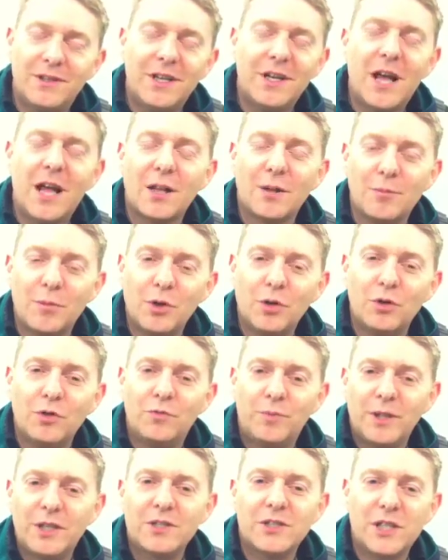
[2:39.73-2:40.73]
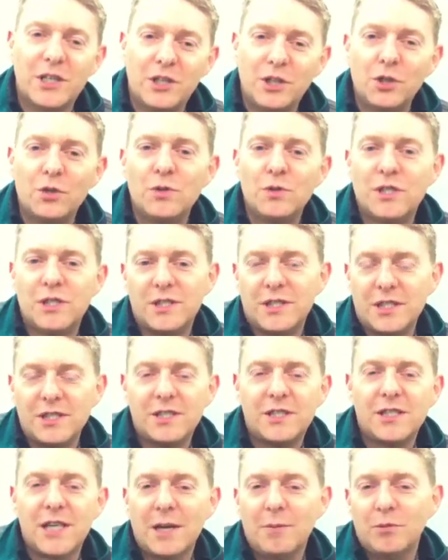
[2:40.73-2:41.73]
the null move, because it uses
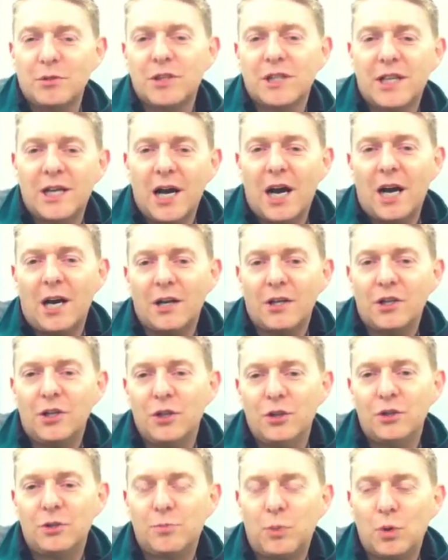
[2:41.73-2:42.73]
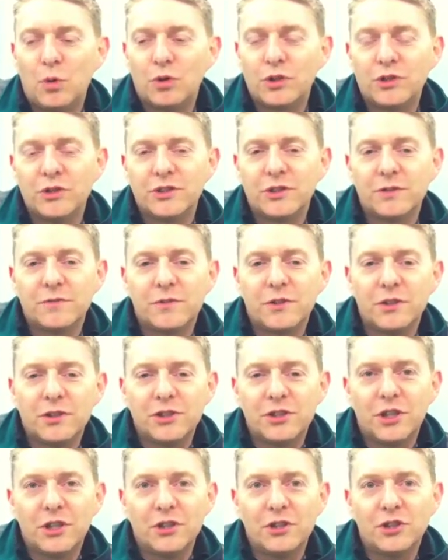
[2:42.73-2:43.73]
this, is able to cut huge portions of the
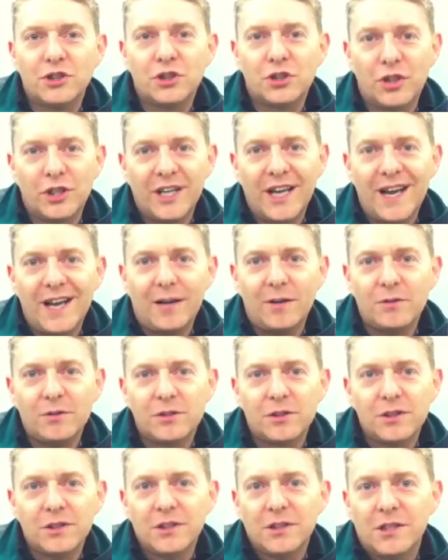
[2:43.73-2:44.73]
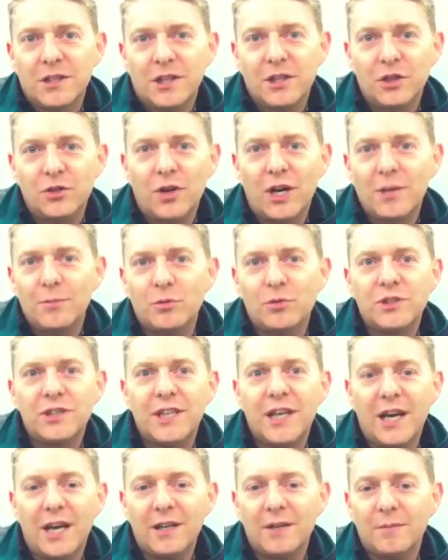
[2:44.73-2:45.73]
search tree out, and you're able to
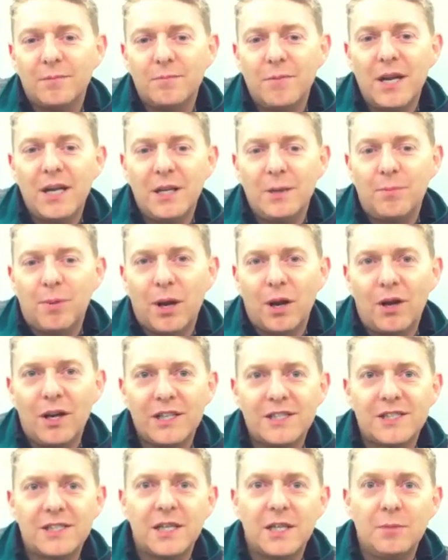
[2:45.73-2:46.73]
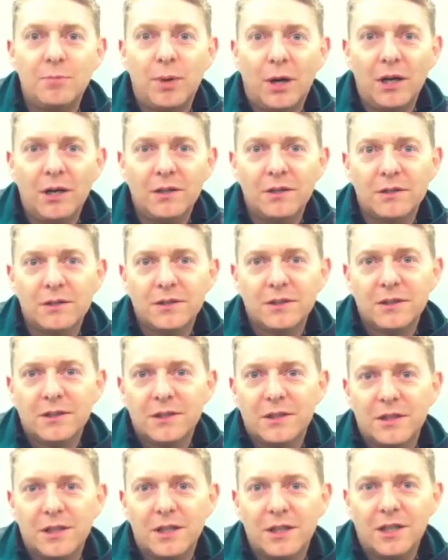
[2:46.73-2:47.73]
get many plies deeper.
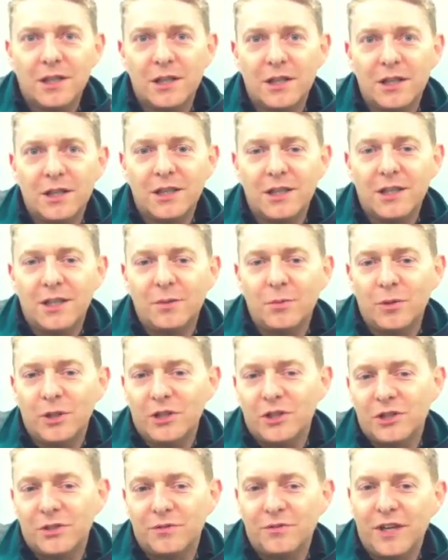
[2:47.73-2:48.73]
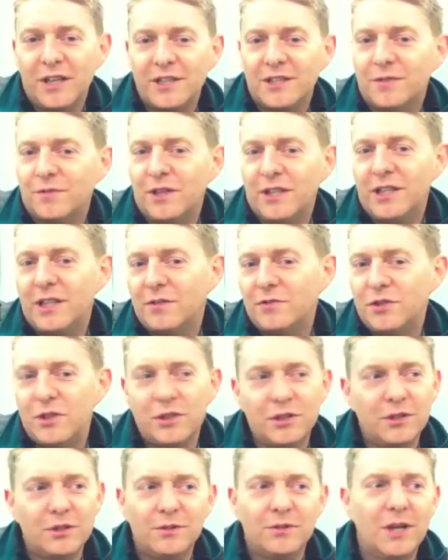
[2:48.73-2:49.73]
Right. Uh, which effectively gives
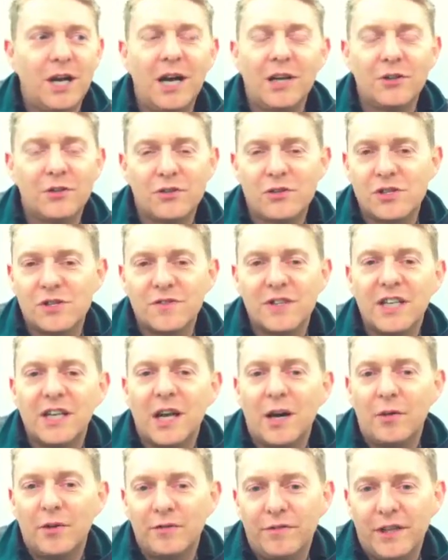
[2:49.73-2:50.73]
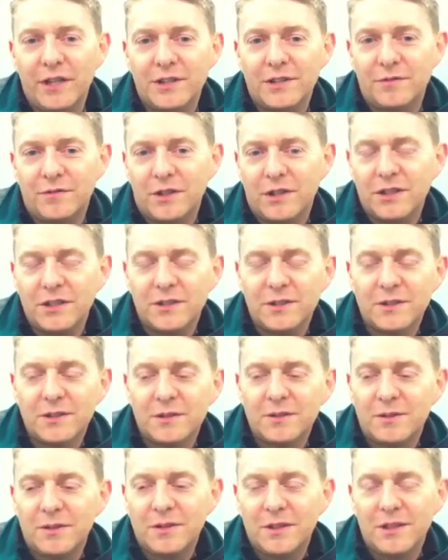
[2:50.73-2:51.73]
you hundreds of E L O, effectively.
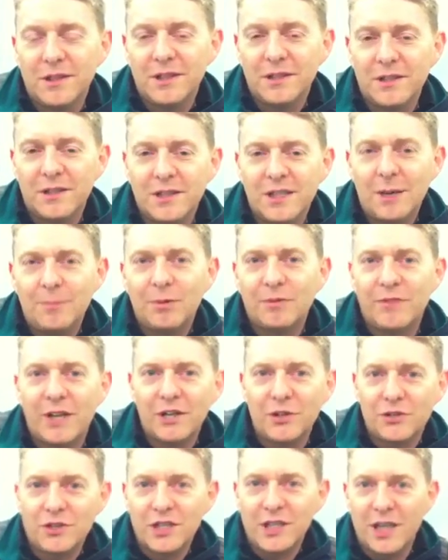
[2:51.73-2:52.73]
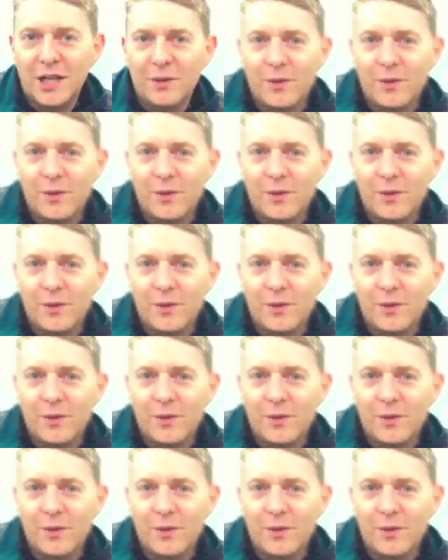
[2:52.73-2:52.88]
I mean, no, I didn't, didn't